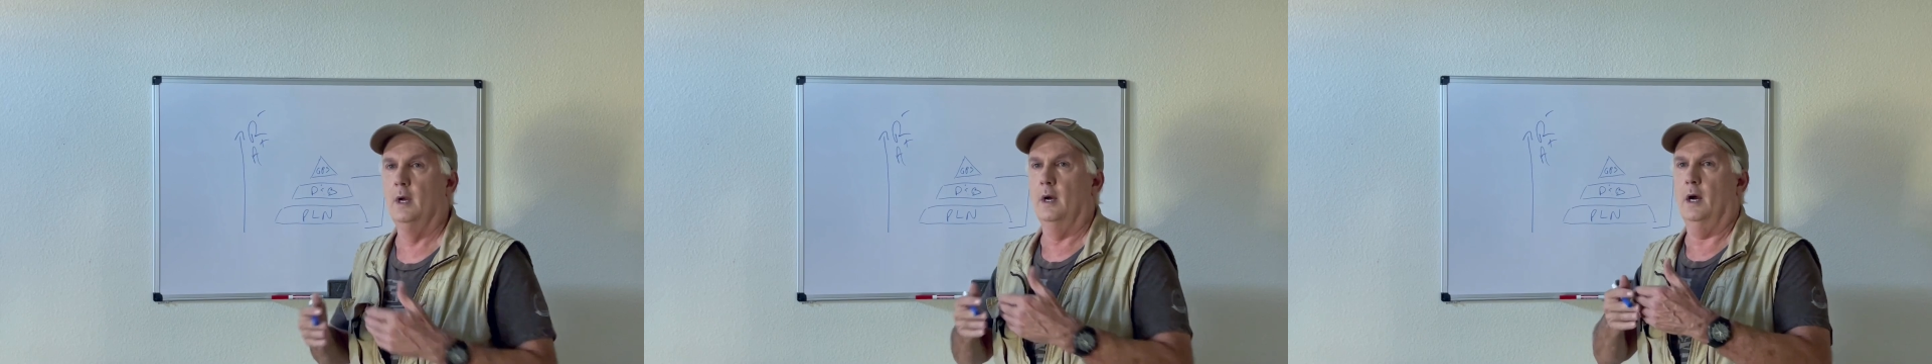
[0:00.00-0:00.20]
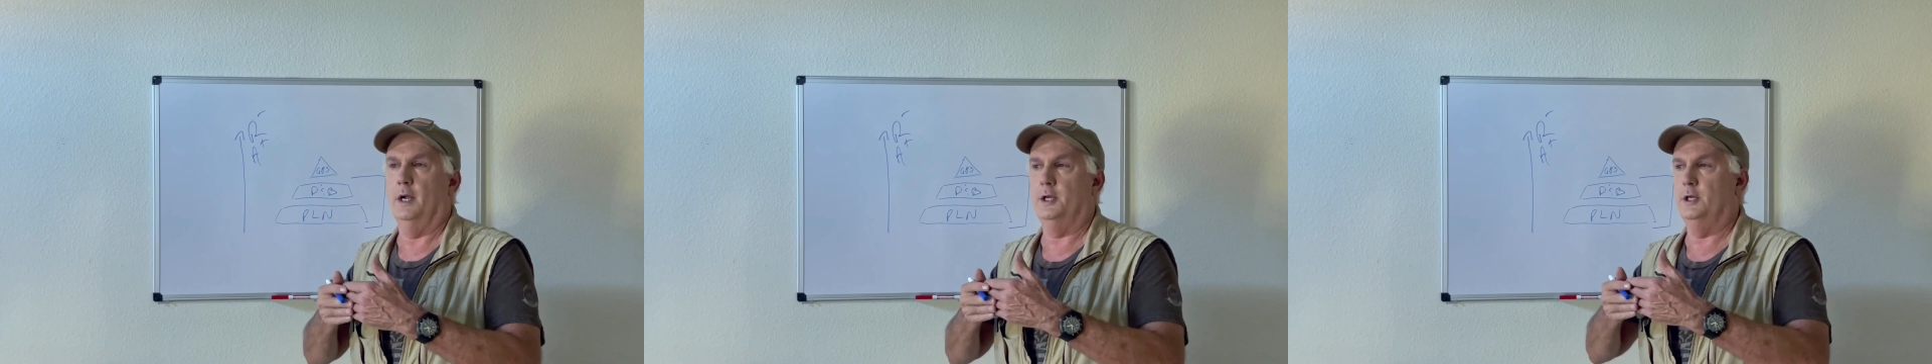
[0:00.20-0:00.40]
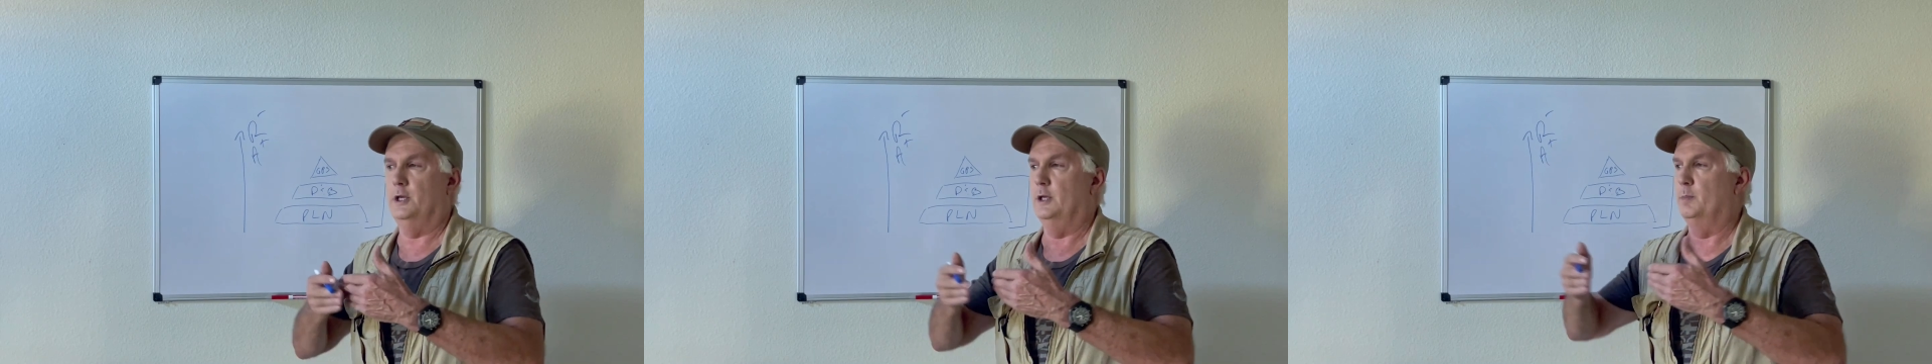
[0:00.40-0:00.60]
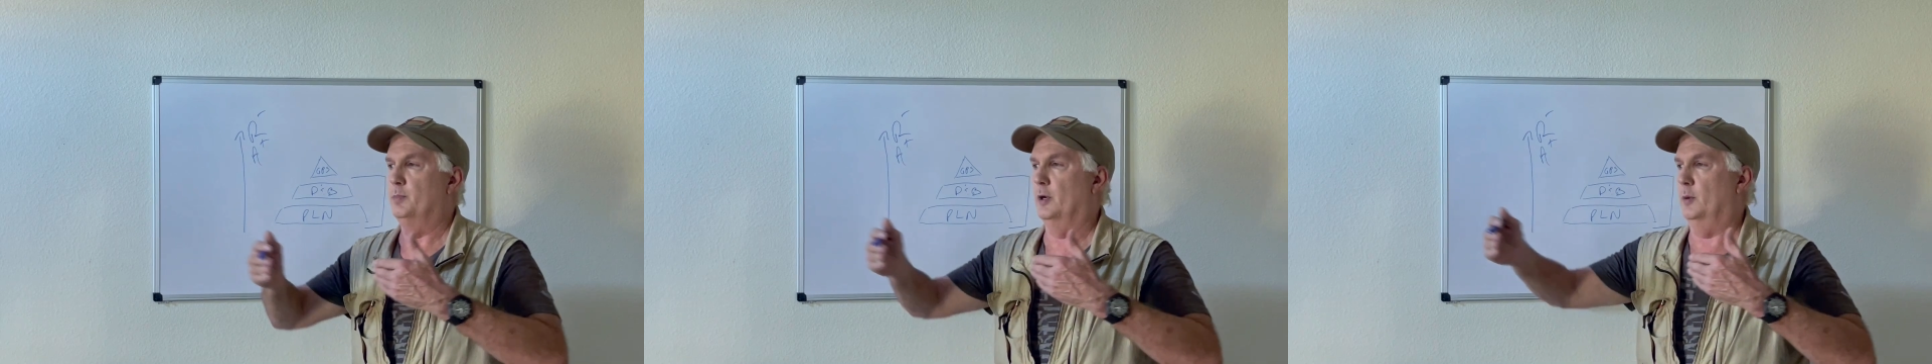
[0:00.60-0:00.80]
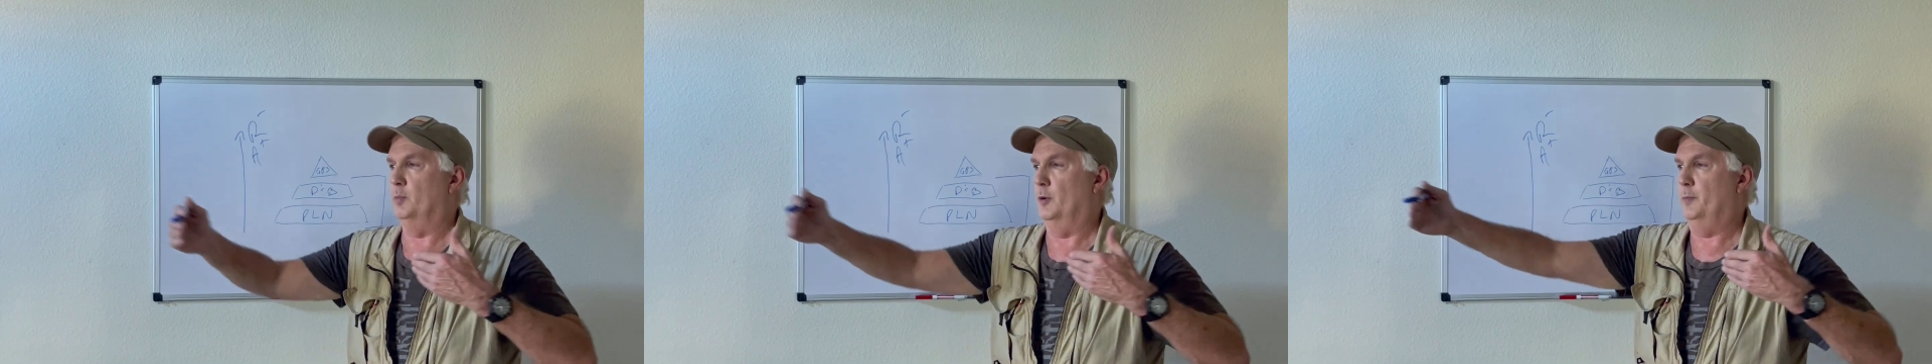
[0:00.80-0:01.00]
I keep
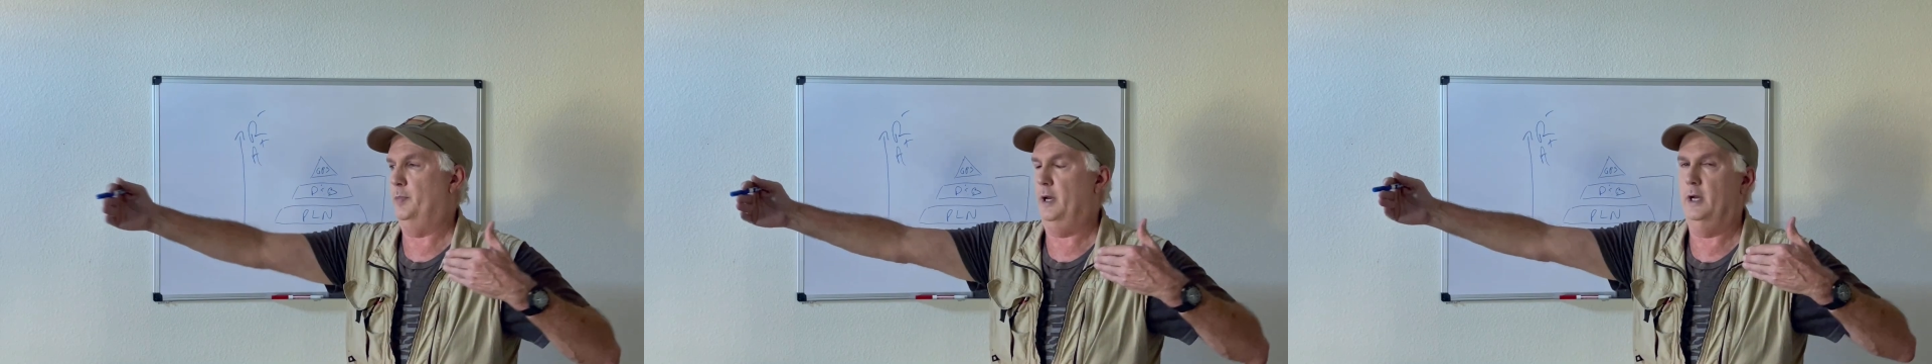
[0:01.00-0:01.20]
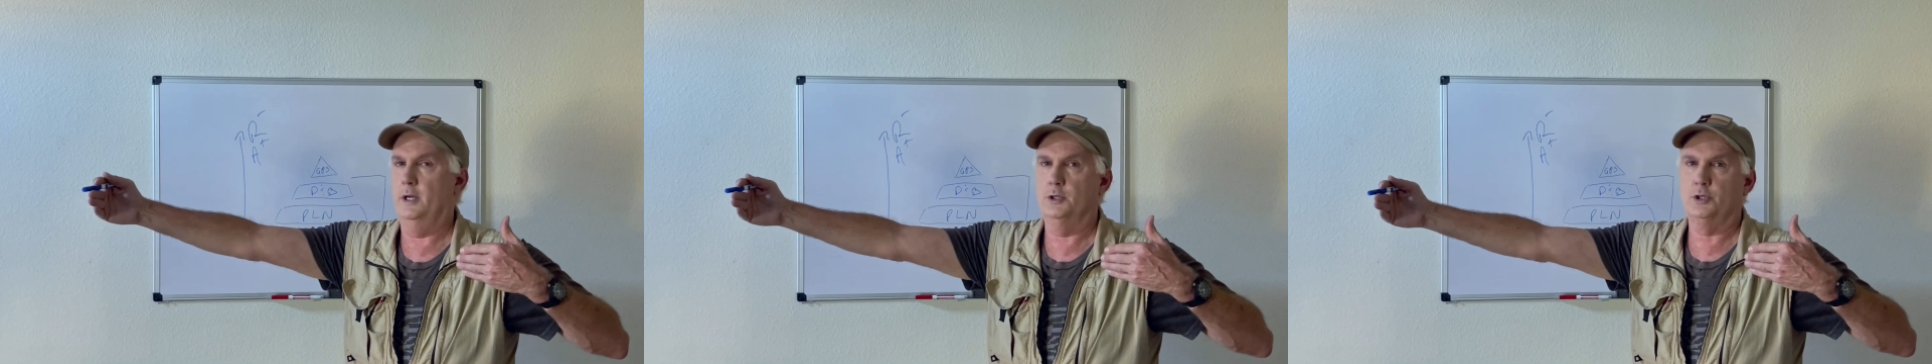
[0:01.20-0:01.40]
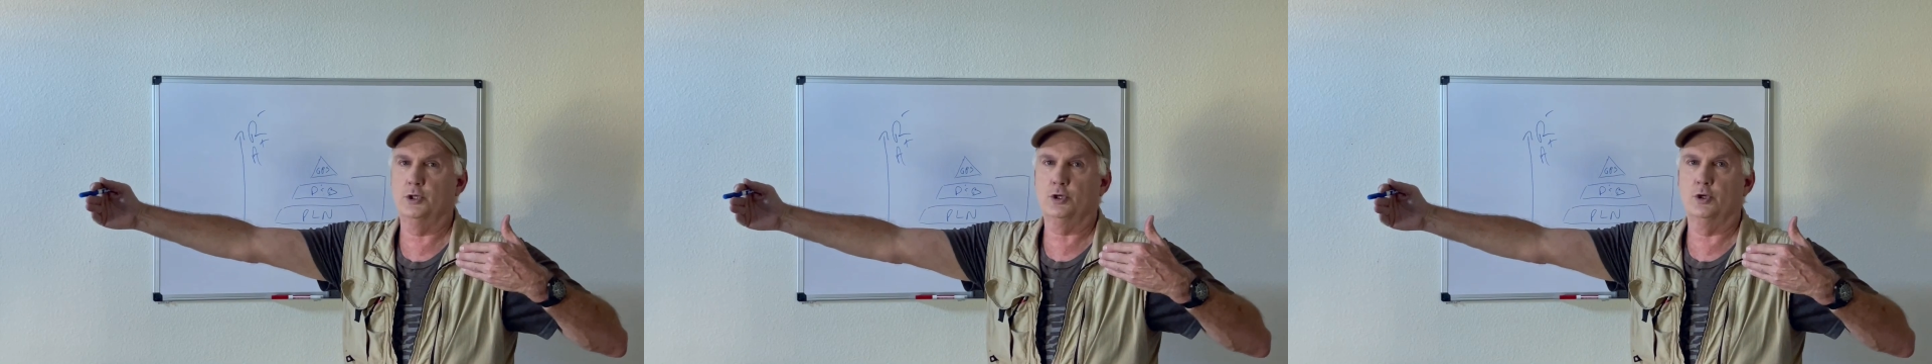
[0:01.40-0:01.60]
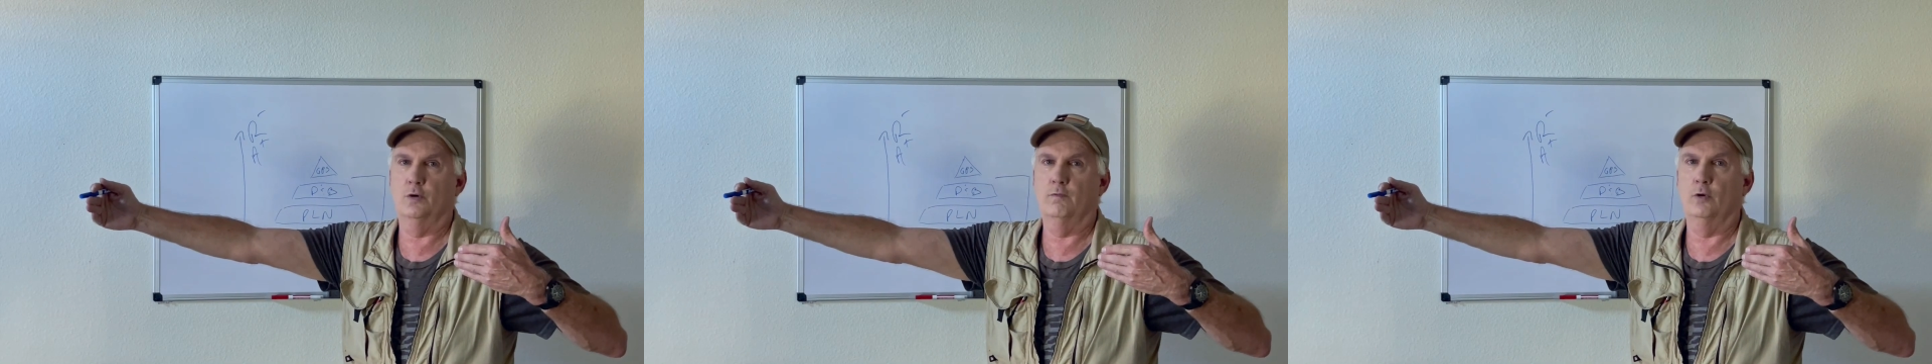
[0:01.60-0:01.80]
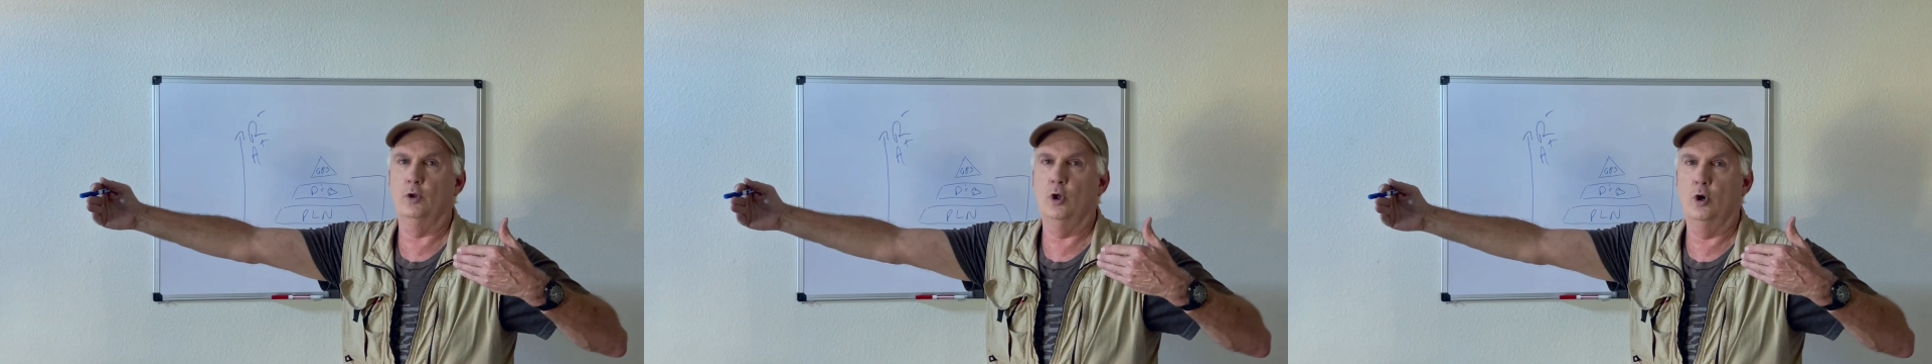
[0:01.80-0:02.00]
up with paces
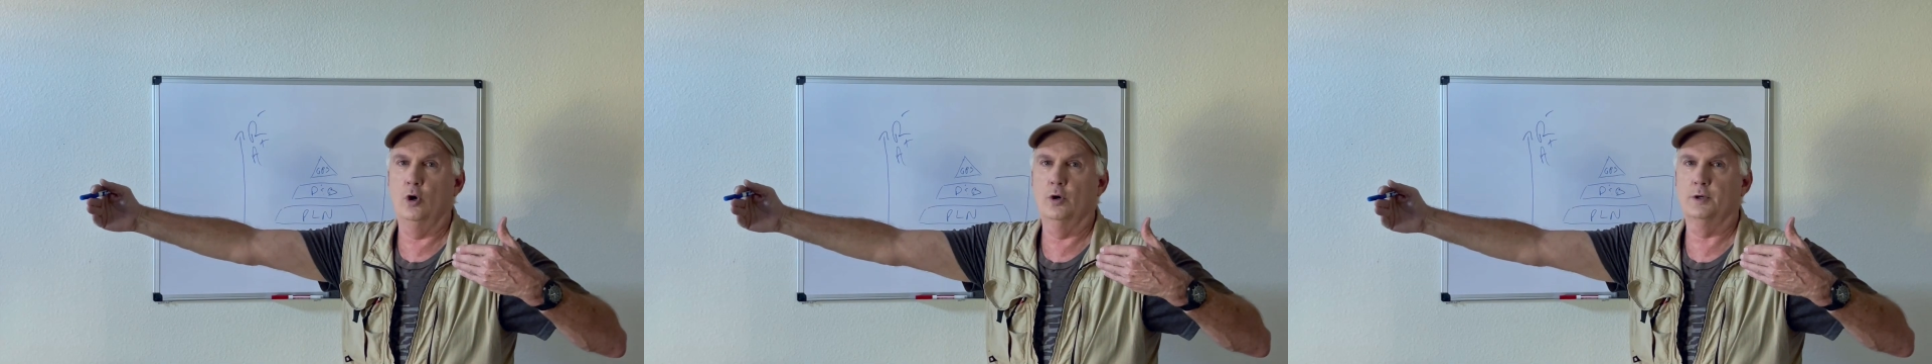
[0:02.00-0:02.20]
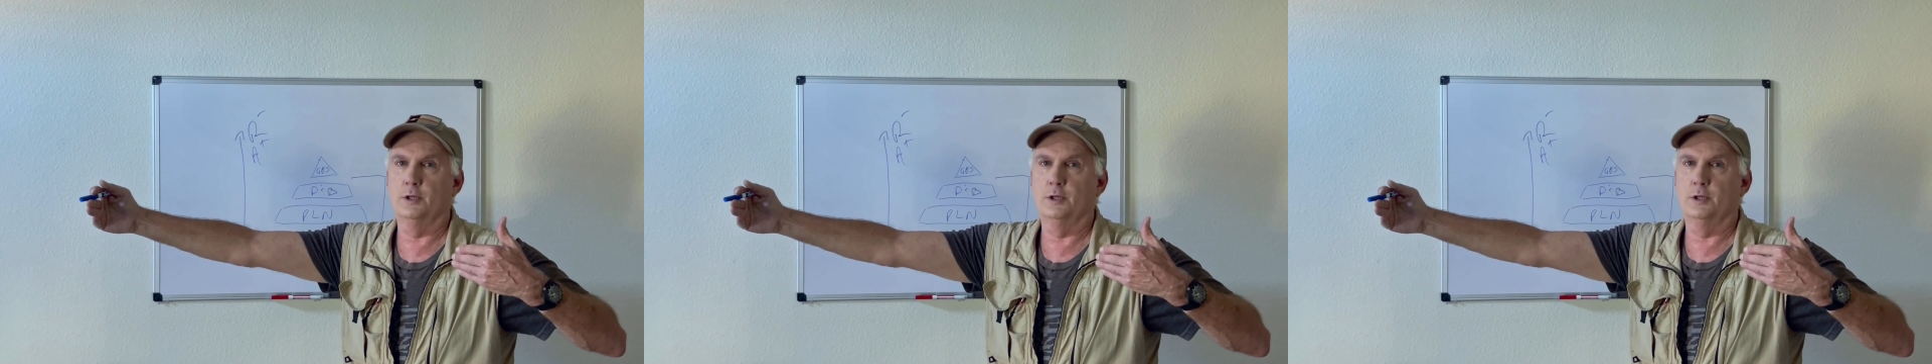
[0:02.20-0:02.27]
over long